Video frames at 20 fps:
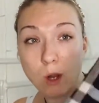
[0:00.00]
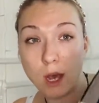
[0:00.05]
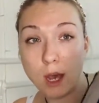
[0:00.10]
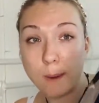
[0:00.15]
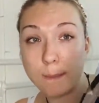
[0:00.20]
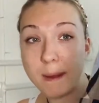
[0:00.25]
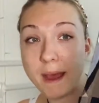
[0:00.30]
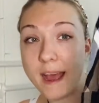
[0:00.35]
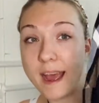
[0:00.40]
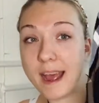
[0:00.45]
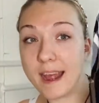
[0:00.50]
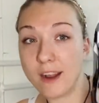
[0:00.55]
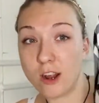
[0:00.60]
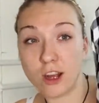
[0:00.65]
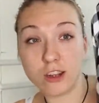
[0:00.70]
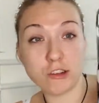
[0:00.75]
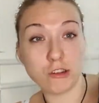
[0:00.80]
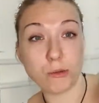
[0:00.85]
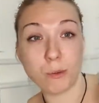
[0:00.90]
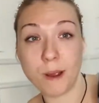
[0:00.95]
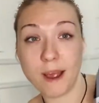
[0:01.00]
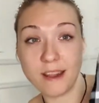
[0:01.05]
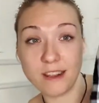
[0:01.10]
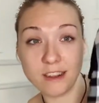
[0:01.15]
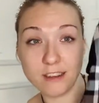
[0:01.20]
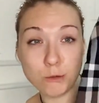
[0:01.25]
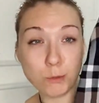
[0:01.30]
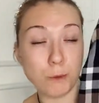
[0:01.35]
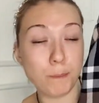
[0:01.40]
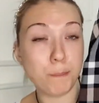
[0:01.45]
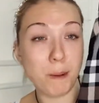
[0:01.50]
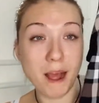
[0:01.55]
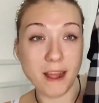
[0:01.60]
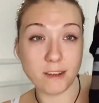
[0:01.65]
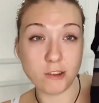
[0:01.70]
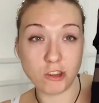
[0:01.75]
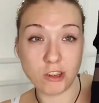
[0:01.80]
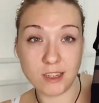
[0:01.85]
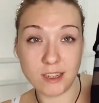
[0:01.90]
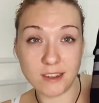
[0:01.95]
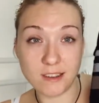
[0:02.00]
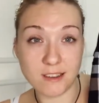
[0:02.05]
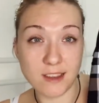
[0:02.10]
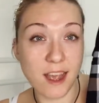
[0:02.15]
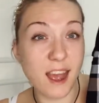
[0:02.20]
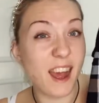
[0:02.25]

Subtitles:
up and I just wear this with black jeans